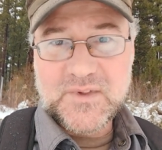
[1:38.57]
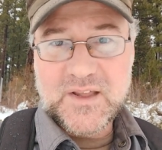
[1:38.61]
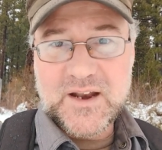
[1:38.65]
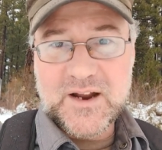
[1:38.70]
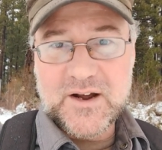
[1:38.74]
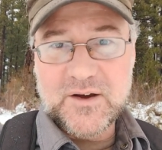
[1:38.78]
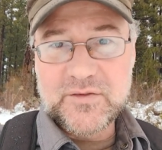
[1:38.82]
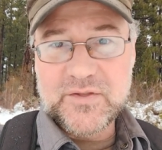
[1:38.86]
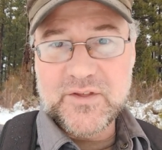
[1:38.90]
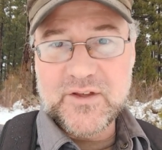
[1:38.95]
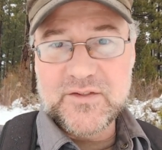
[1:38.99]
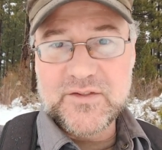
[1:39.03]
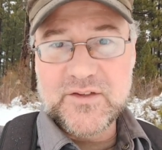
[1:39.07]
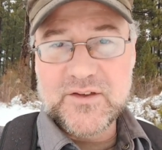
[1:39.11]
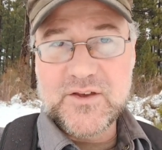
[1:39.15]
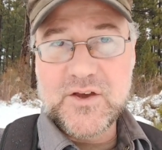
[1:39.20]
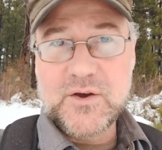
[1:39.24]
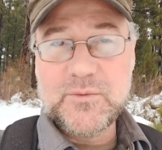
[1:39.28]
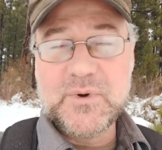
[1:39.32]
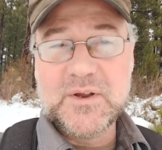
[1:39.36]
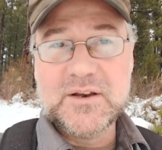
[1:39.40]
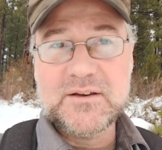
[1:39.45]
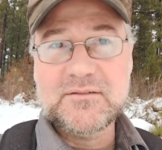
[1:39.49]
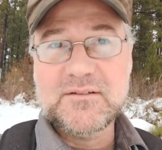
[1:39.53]
You know, the, the
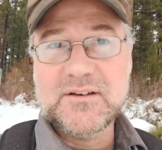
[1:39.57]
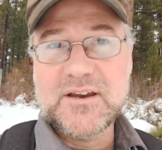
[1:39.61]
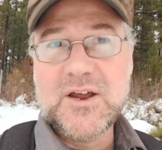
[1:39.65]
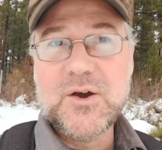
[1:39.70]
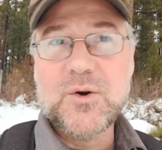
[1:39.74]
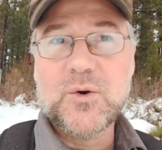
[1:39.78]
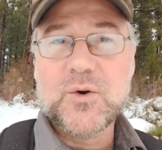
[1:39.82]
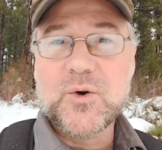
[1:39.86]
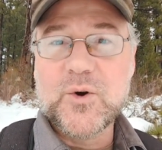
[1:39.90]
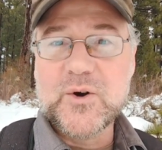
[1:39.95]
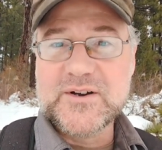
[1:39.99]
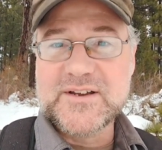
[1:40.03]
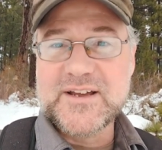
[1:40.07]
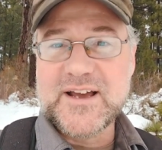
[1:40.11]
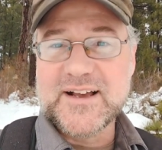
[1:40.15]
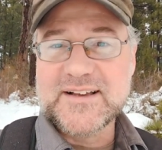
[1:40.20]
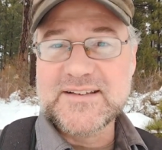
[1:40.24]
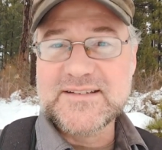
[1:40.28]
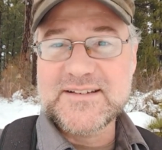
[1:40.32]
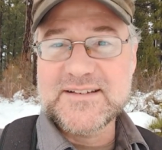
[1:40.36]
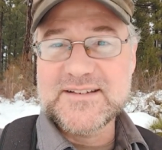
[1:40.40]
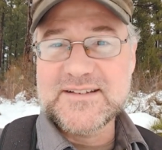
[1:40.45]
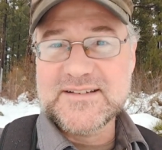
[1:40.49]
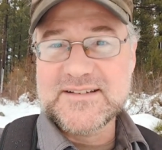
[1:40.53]
human
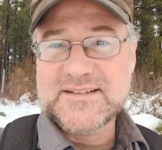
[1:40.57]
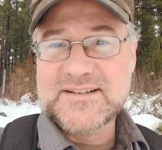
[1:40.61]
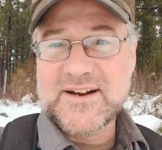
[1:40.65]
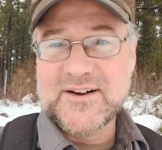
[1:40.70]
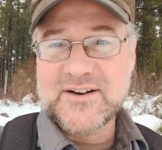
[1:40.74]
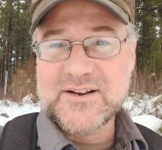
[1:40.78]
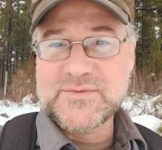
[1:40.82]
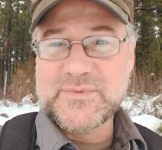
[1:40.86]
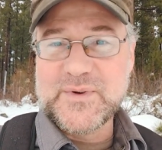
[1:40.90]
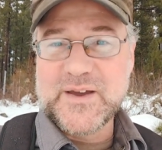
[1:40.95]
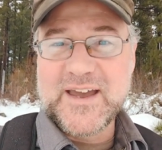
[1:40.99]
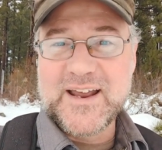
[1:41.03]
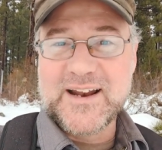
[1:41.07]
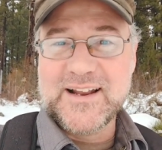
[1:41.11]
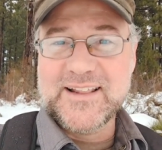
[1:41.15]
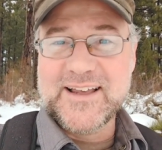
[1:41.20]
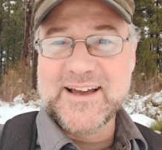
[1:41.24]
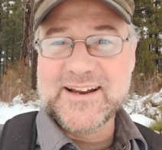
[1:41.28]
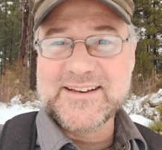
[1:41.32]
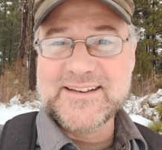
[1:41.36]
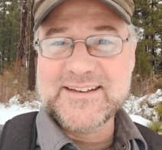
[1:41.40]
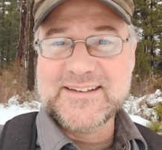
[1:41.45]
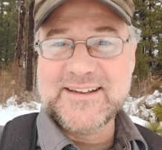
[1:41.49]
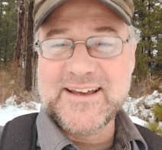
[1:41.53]
neocortex, as Terence McKenna
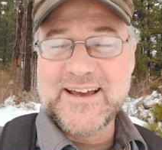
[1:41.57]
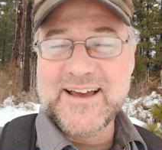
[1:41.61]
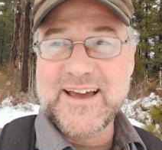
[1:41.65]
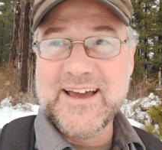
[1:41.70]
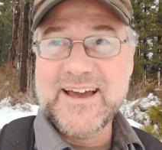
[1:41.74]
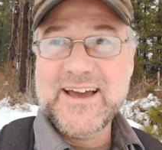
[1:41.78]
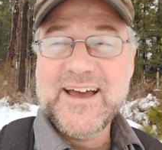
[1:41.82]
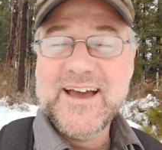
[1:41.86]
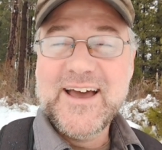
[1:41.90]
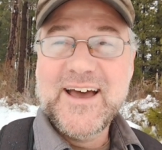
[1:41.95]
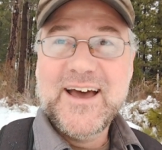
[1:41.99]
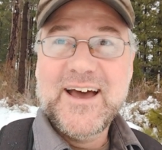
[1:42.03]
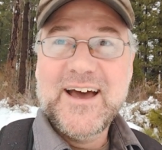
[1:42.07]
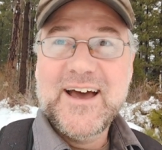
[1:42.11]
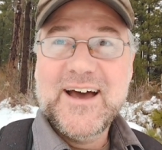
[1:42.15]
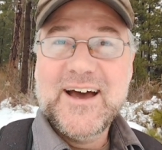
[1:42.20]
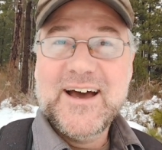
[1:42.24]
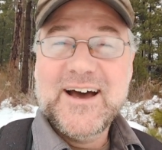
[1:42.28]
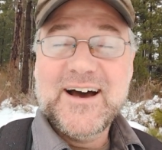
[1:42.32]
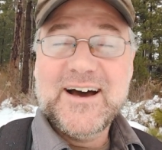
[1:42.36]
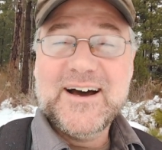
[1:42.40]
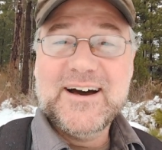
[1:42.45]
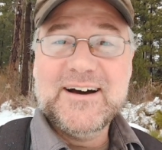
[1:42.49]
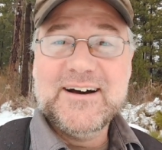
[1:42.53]
liked to say,
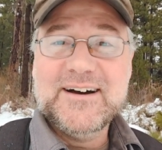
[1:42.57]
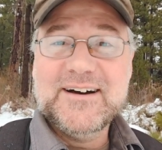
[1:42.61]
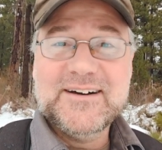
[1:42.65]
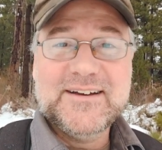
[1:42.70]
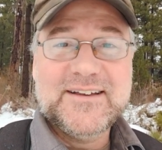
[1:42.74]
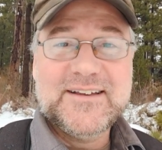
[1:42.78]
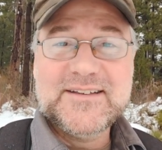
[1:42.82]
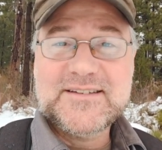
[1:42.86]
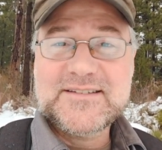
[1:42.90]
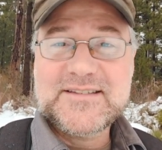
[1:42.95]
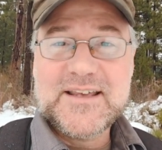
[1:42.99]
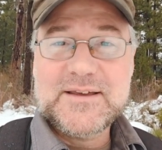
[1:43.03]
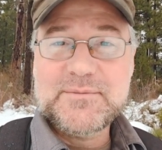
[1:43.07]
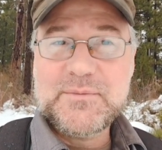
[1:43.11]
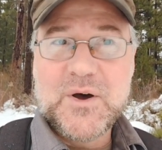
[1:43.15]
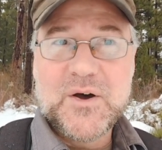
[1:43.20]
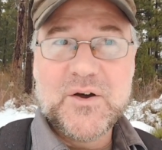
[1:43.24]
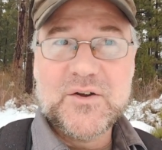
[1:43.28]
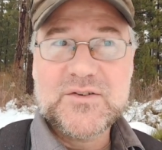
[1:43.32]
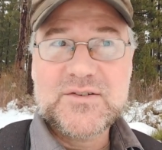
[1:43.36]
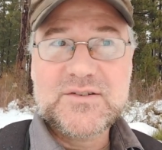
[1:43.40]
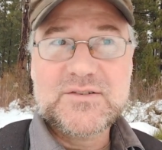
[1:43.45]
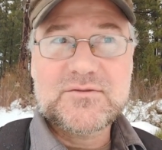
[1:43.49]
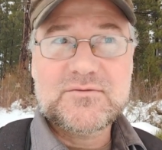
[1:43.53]
uh, is the
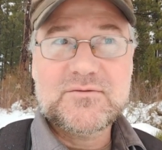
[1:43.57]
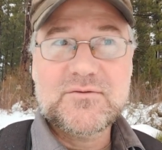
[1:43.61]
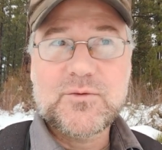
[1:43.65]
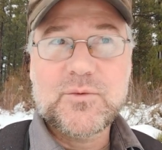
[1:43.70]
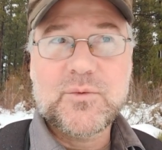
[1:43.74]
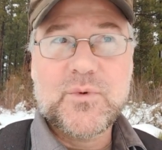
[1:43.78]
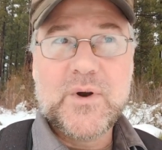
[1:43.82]
most